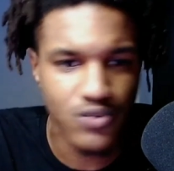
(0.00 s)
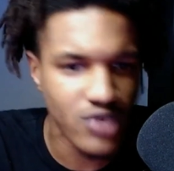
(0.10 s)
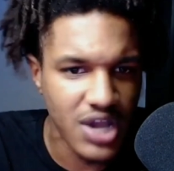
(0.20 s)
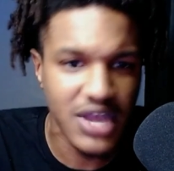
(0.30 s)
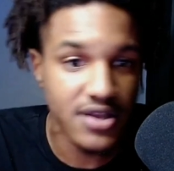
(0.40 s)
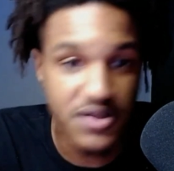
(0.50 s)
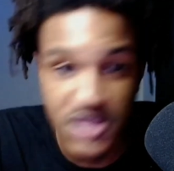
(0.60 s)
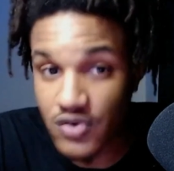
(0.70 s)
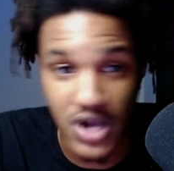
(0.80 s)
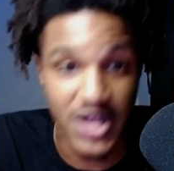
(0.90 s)
Well, I'm not a
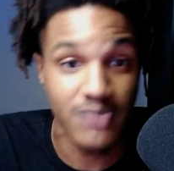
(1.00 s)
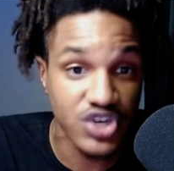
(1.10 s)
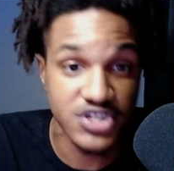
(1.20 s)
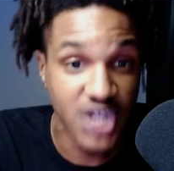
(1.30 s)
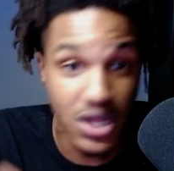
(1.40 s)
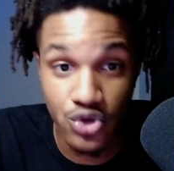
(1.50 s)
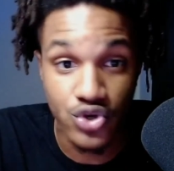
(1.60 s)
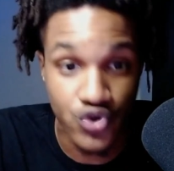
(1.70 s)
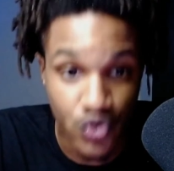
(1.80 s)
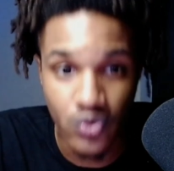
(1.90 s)
dick rider. I'm just telling you
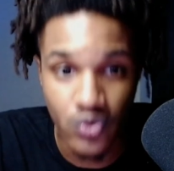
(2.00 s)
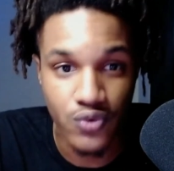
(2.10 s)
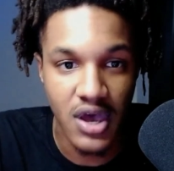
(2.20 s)
the truth.